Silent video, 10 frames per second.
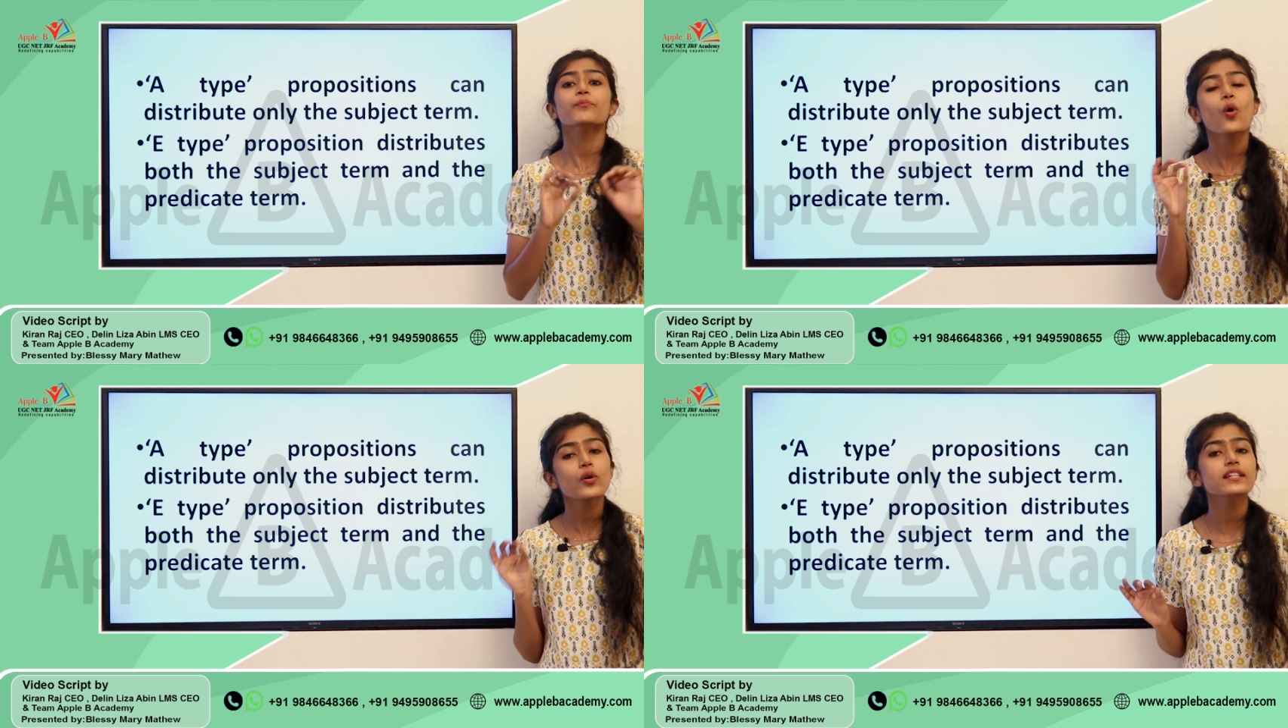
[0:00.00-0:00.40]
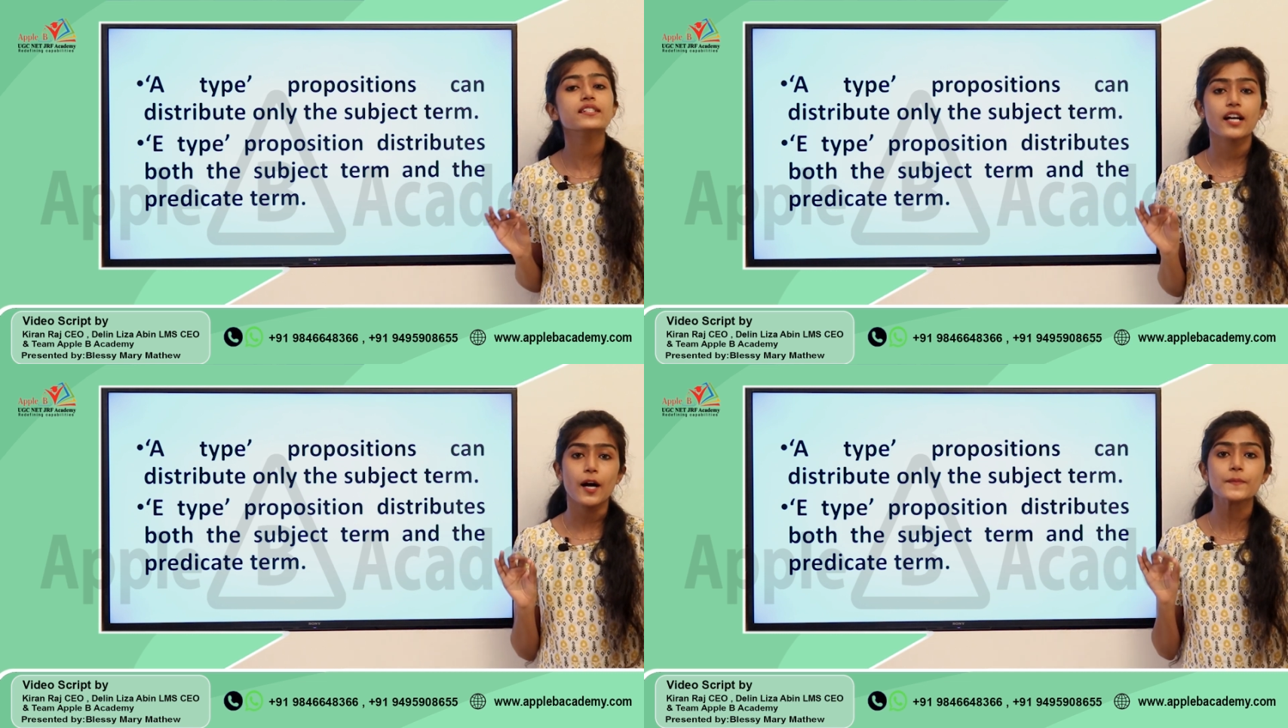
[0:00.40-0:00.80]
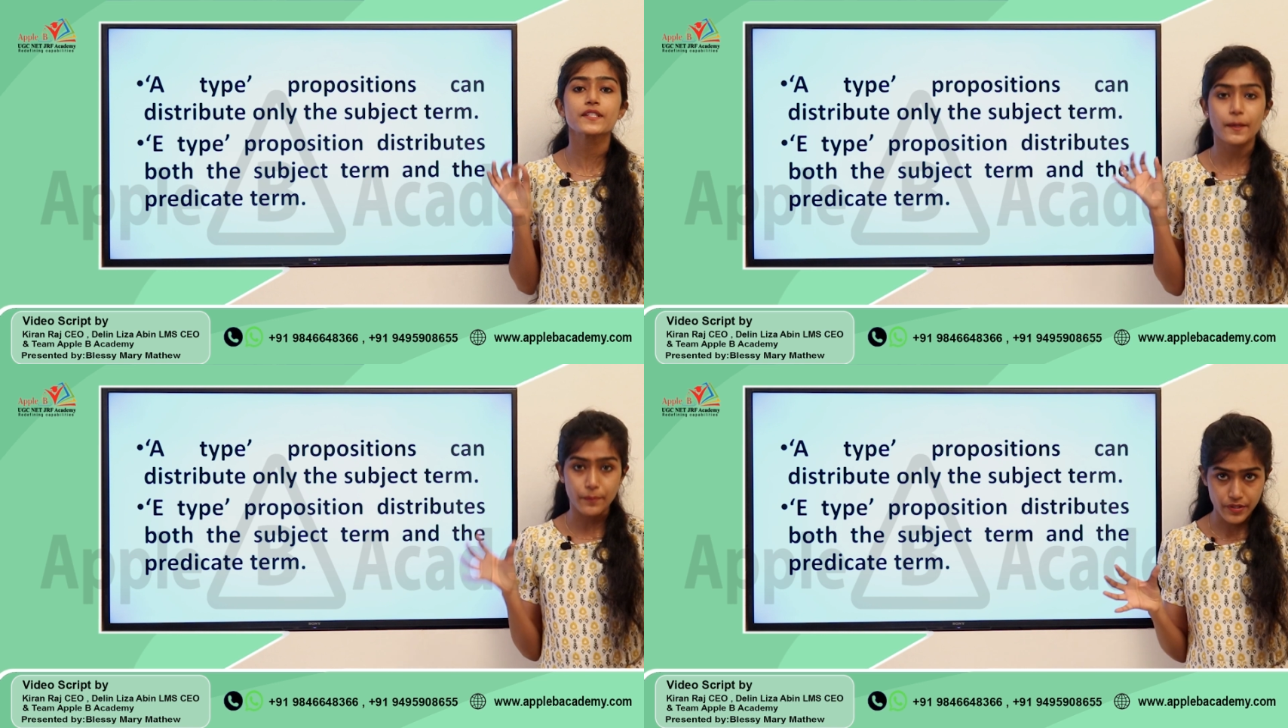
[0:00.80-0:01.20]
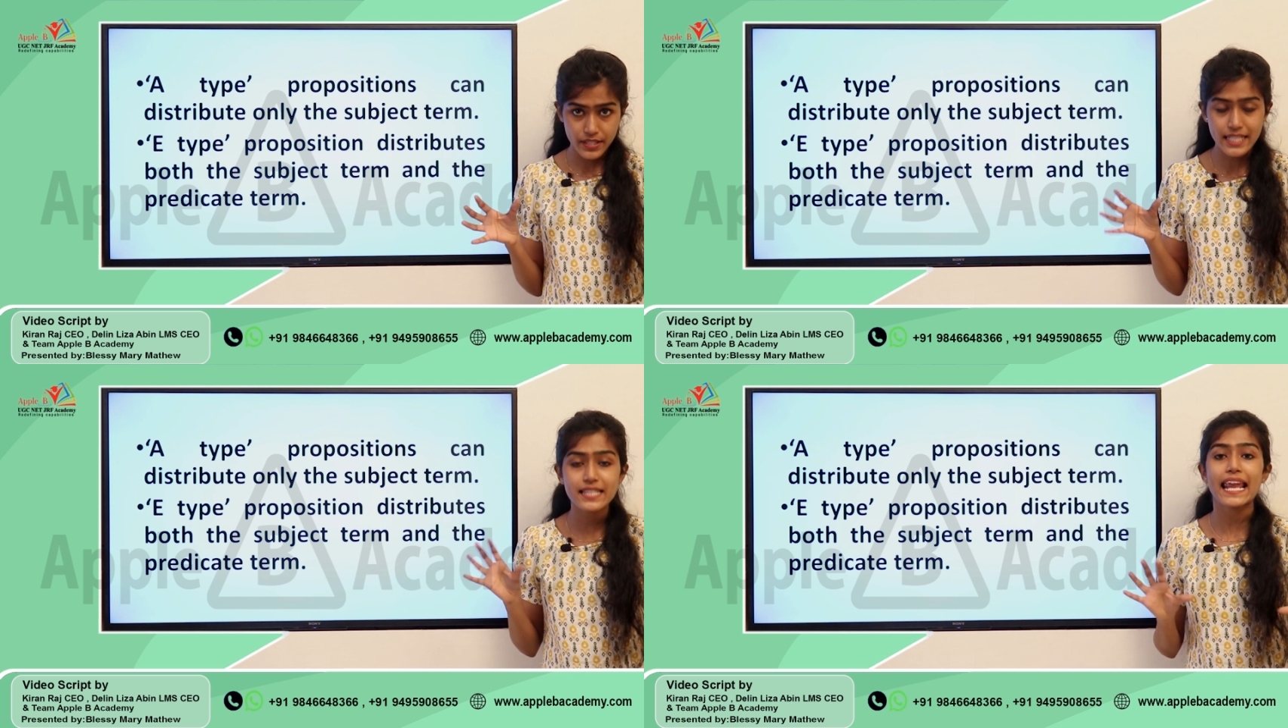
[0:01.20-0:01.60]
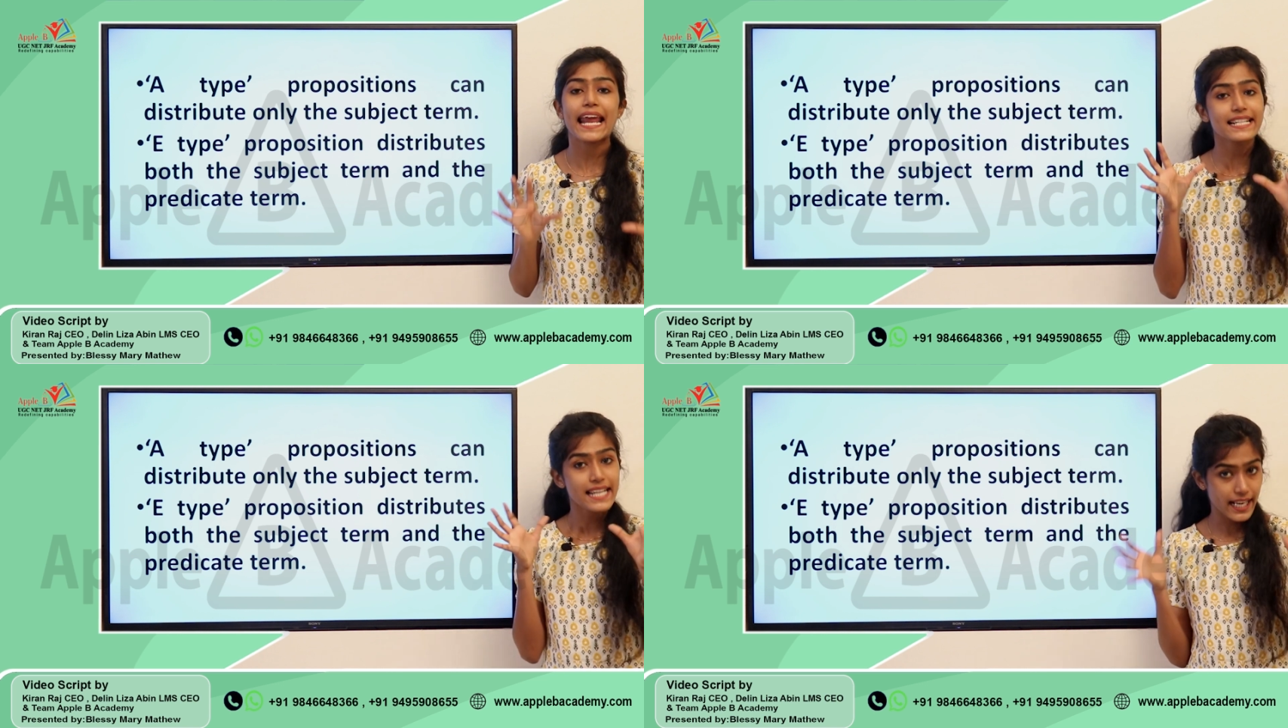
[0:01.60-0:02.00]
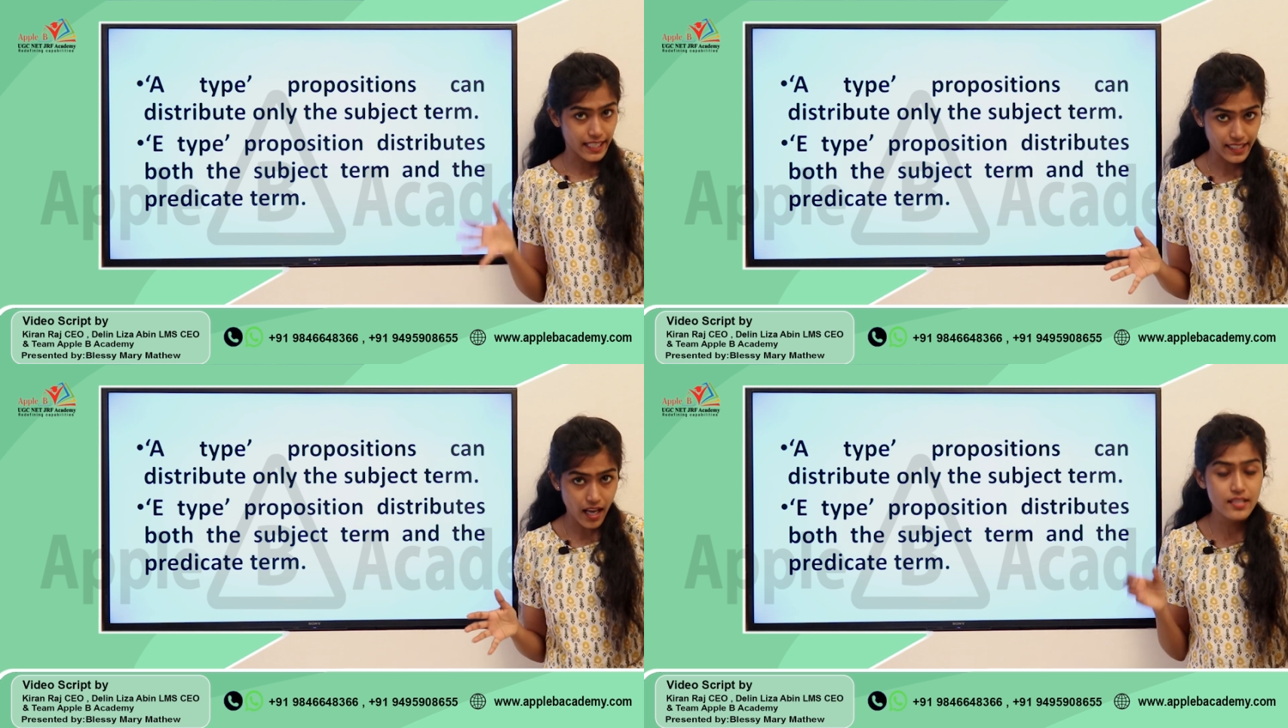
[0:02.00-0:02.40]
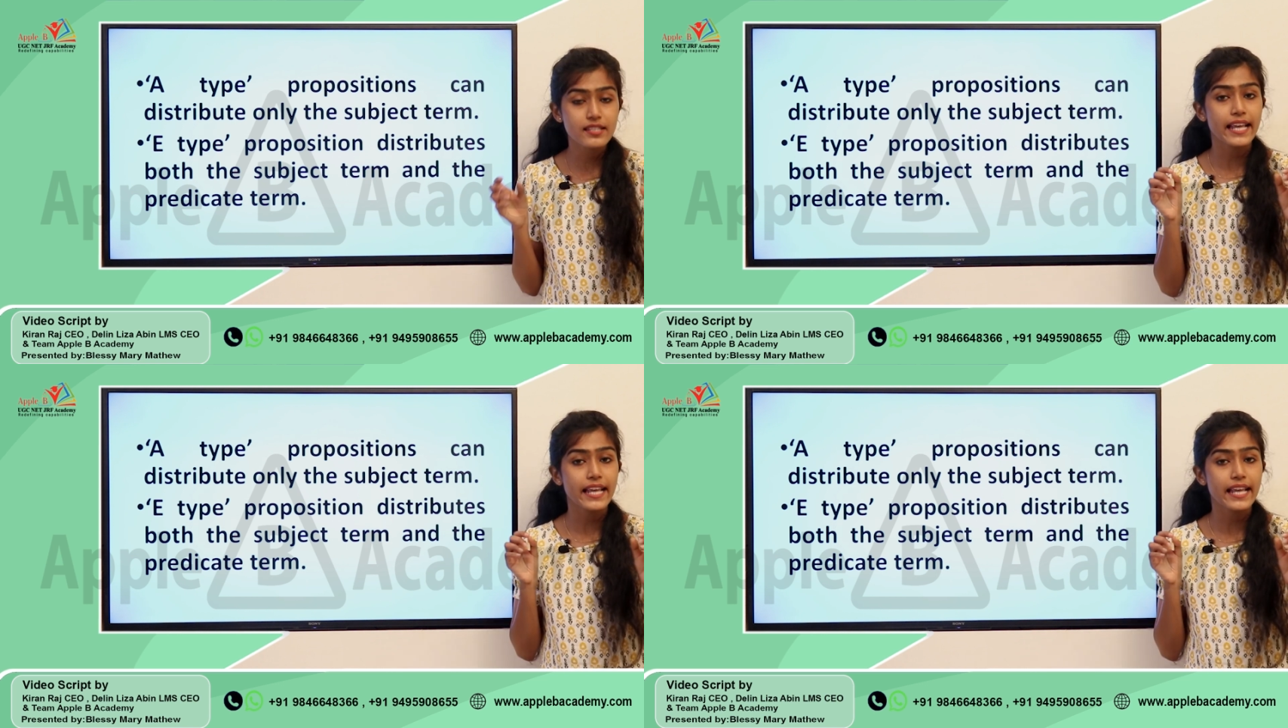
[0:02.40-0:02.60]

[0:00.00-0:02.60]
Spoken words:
both the terms represents the entire class.